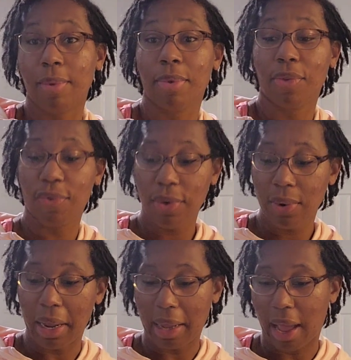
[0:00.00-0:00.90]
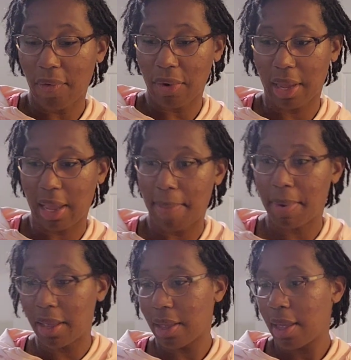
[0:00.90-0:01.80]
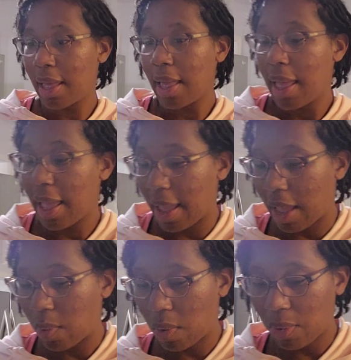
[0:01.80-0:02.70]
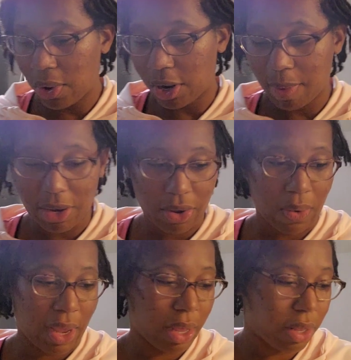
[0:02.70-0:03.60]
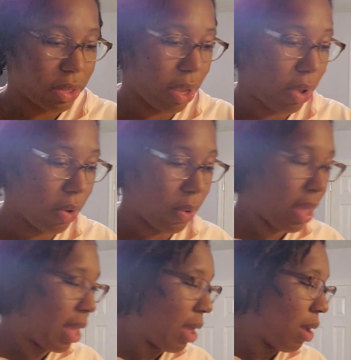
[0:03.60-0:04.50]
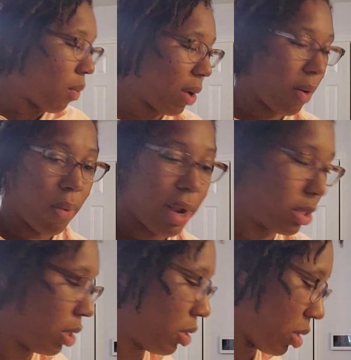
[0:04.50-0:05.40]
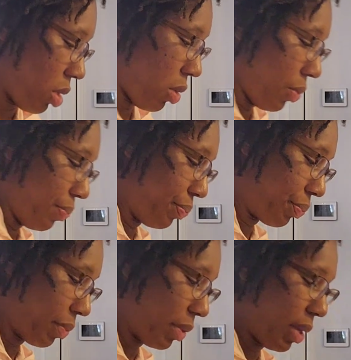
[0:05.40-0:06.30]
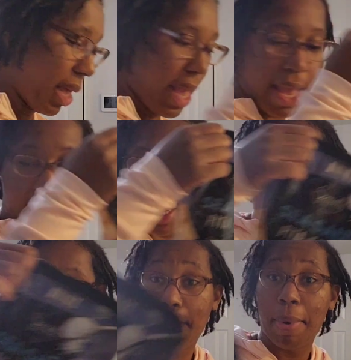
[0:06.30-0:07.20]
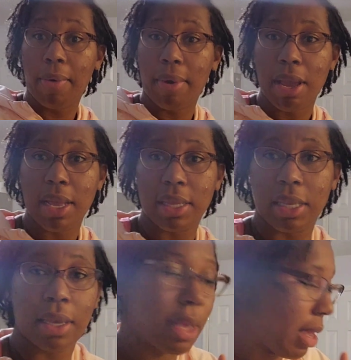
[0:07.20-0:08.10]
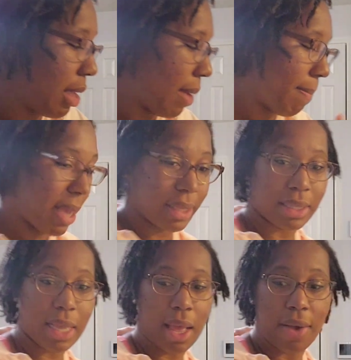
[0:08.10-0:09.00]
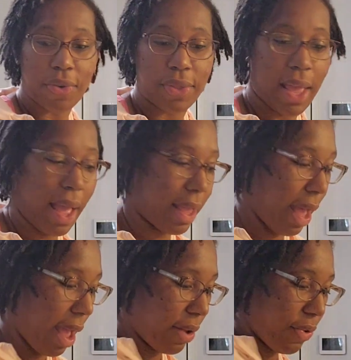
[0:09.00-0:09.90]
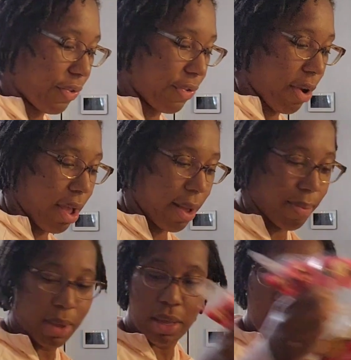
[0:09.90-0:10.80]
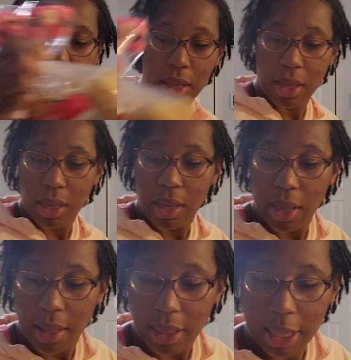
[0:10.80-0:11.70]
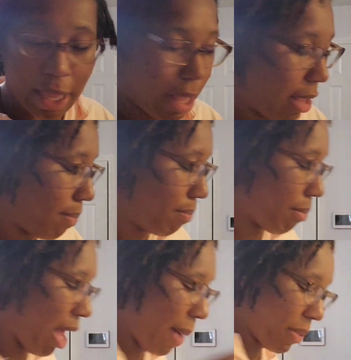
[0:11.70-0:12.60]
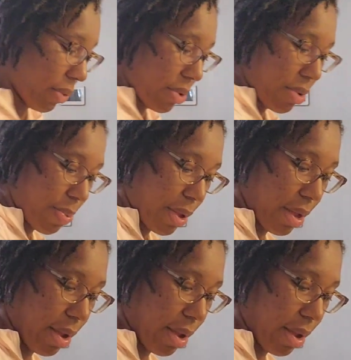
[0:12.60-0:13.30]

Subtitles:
some of the food I got for camping and what we're going to be doing. So what I want to do is separate my stuff that I got from the mom group